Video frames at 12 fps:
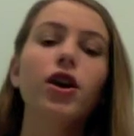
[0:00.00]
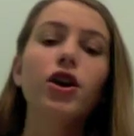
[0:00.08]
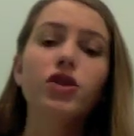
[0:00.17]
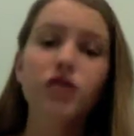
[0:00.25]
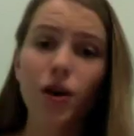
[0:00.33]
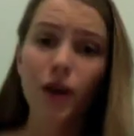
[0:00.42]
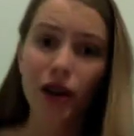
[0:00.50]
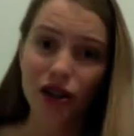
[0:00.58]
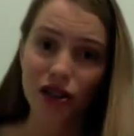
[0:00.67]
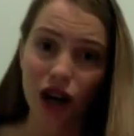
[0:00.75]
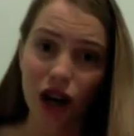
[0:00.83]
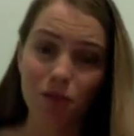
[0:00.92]
So I couldn't
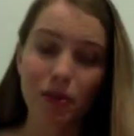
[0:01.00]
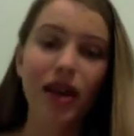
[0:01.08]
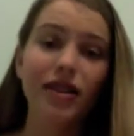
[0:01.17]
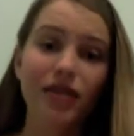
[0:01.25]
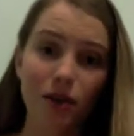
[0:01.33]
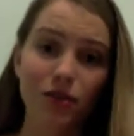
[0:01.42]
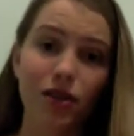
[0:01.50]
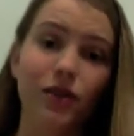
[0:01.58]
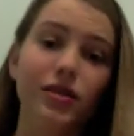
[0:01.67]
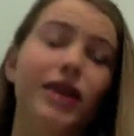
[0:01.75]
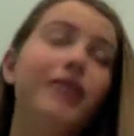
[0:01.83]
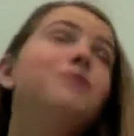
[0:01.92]
talk because I was so
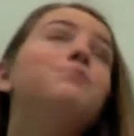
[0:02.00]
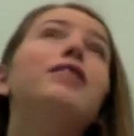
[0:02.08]
excited.